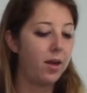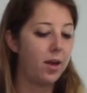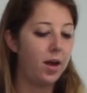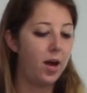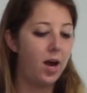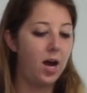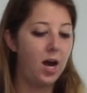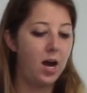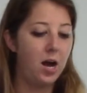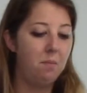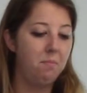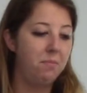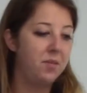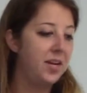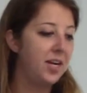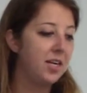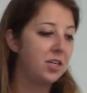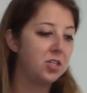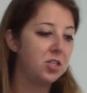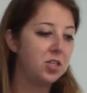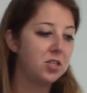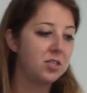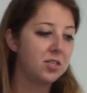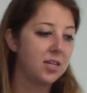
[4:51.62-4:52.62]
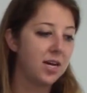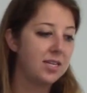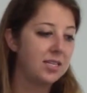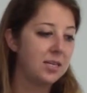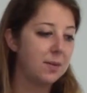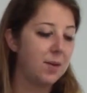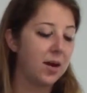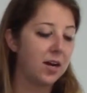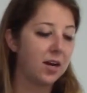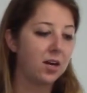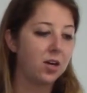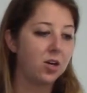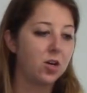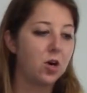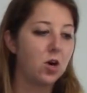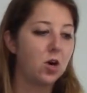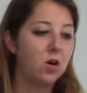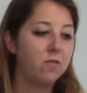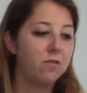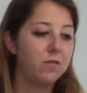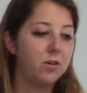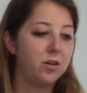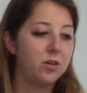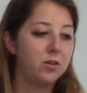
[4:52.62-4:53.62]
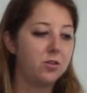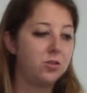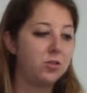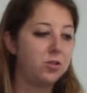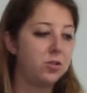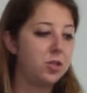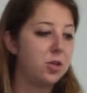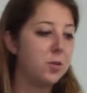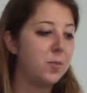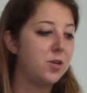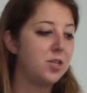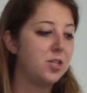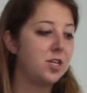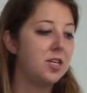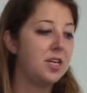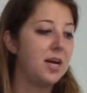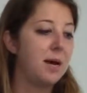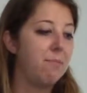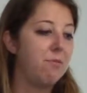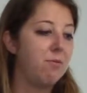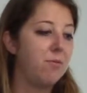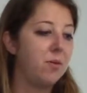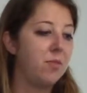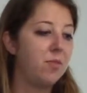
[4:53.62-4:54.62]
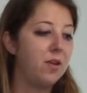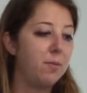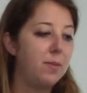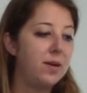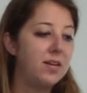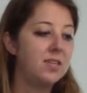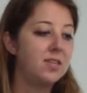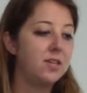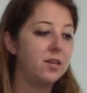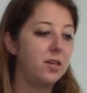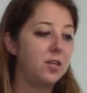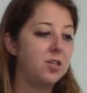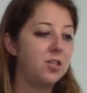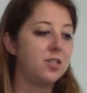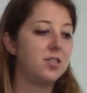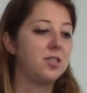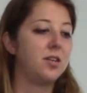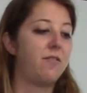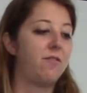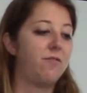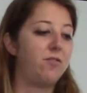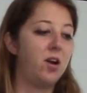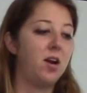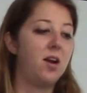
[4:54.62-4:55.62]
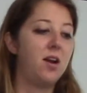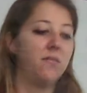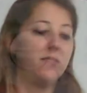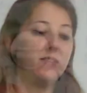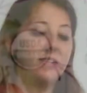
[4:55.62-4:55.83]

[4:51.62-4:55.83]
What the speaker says: The next two slides I'm not going to go over too much in depth, but they're basically just a front of